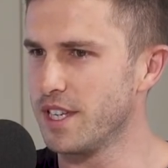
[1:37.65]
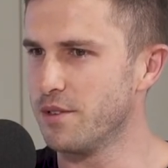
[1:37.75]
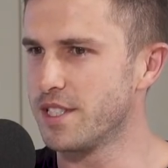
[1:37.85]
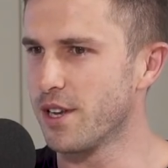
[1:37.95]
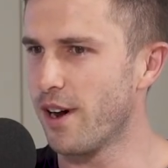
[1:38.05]

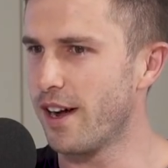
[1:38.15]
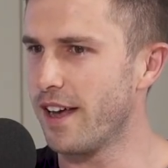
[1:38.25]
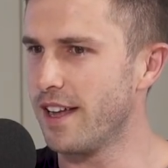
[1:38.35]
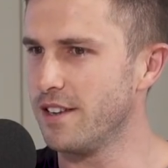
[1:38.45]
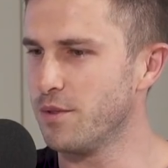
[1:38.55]
when you
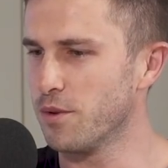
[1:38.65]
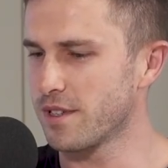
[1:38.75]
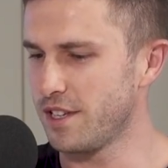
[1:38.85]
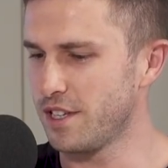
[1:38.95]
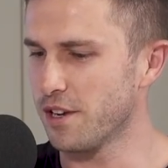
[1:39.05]
retire and
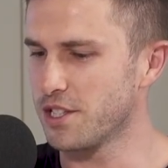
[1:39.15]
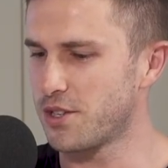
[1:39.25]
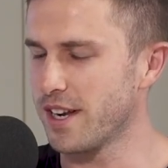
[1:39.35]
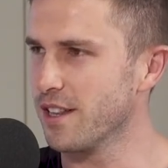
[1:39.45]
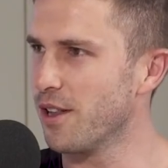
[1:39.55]
you go
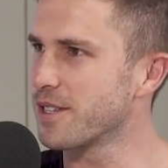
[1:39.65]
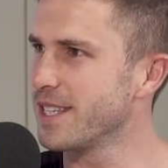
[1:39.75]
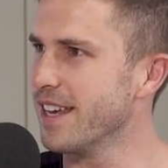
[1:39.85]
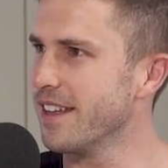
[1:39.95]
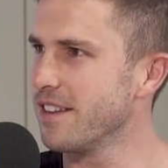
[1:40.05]
straight into
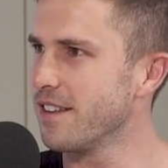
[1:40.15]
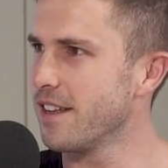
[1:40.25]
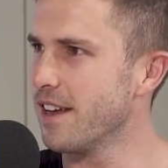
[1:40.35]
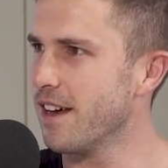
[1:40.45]
lockdown,